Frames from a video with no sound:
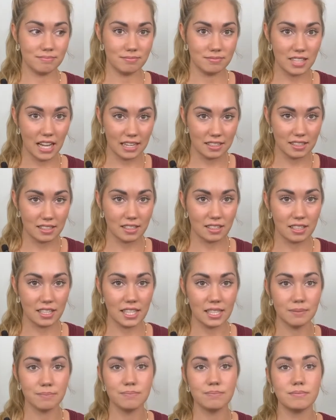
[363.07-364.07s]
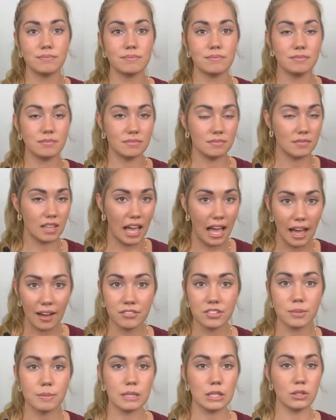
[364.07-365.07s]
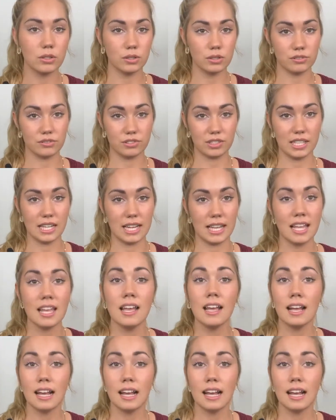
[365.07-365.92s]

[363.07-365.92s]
technically have to be gluten-free,